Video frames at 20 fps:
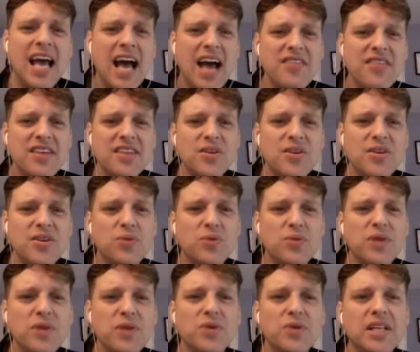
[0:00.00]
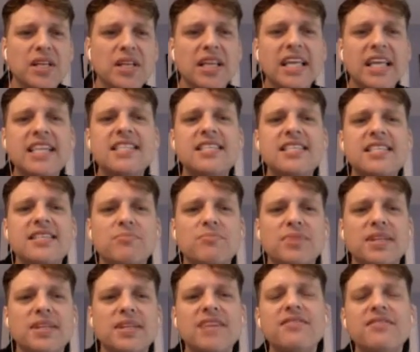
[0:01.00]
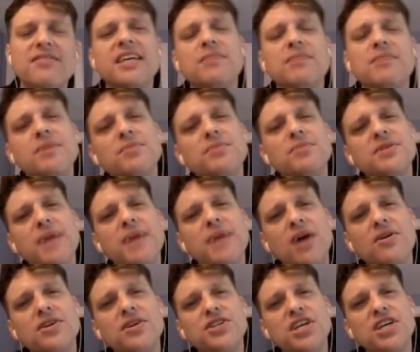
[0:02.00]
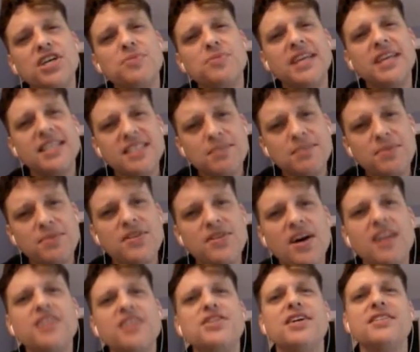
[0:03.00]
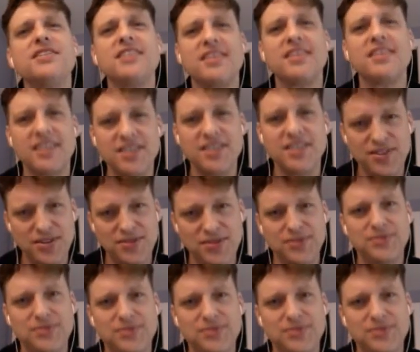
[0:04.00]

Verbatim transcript: I think that when we release believing in people's power and judgment, that's a pathologizing thing to do.